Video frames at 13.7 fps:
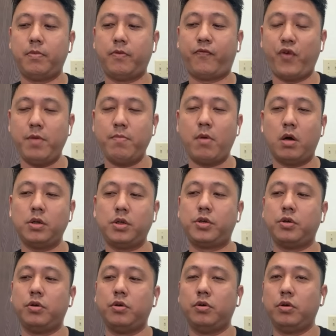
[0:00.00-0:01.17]
Fremont
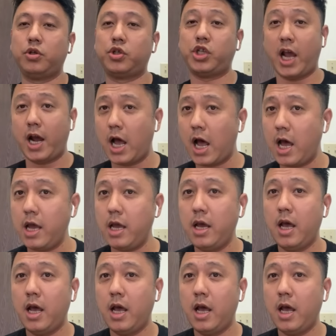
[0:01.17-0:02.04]
to Shanghai